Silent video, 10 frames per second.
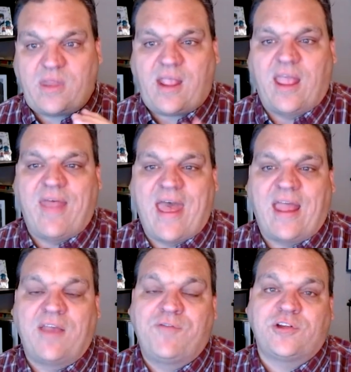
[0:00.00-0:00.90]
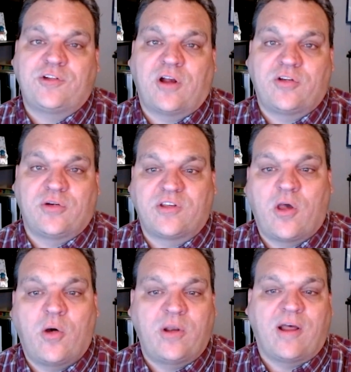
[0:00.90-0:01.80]
that infrastructure as
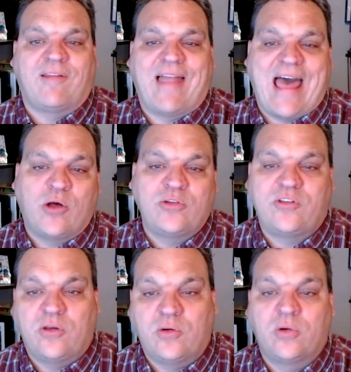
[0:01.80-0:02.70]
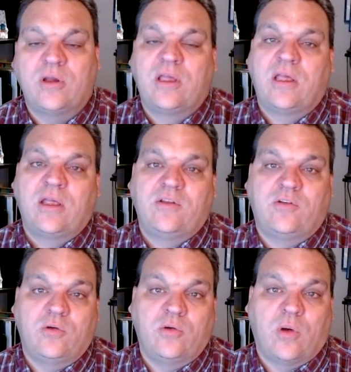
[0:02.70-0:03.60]
code allows you
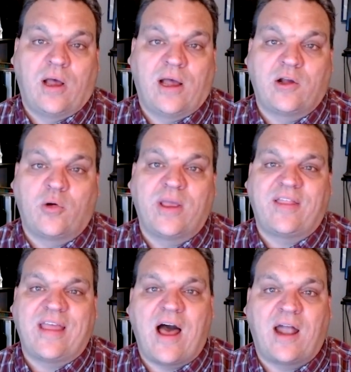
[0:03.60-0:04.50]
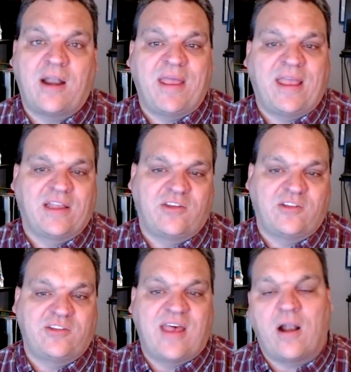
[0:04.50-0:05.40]
to quickly automate and
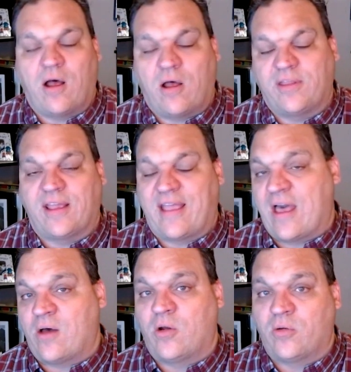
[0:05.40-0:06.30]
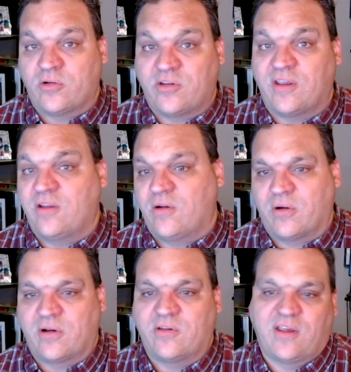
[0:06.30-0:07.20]
set all the account owners in your
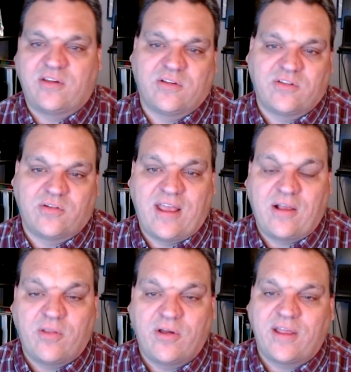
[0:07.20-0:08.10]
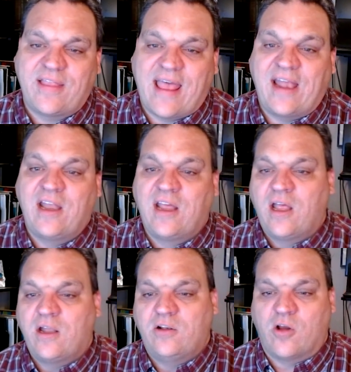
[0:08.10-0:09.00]
organization. So take a look at that.
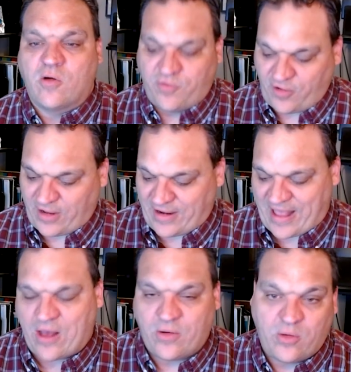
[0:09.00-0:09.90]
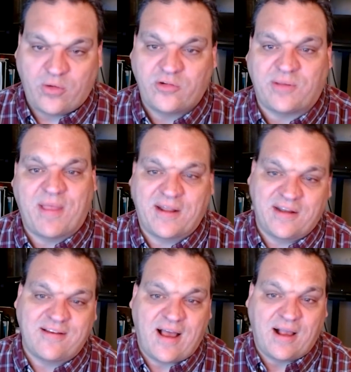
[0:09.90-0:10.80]
Don't forget account owners. I'm not going
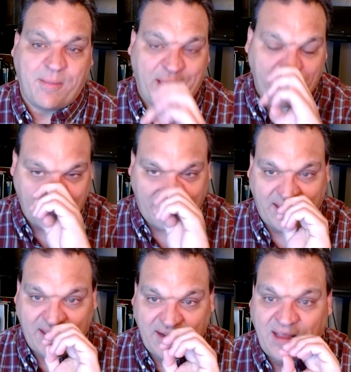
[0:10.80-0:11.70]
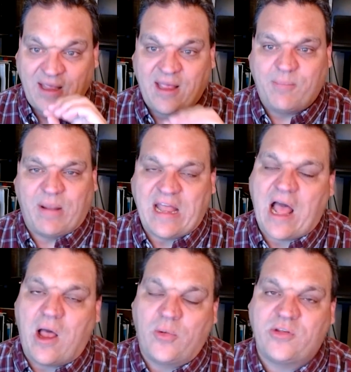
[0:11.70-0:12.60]
to talk about them again, but I
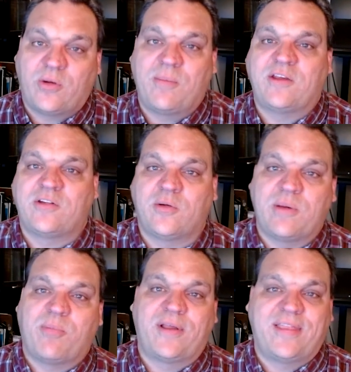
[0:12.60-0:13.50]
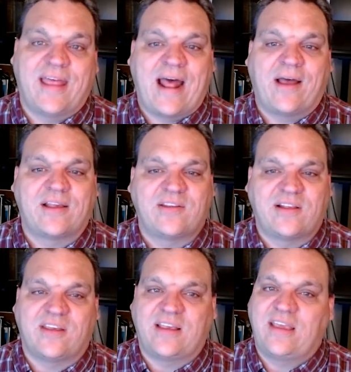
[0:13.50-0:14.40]
always want to make sure we point that out because
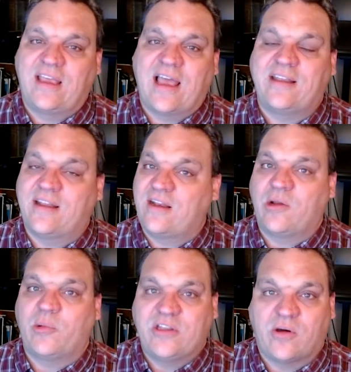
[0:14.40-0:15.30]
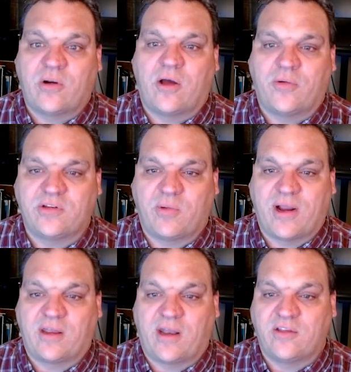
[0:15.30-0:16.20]
that's a key identity we don't always
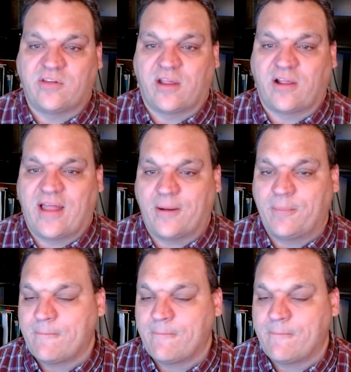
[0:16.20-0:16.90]
recognize in the cloud.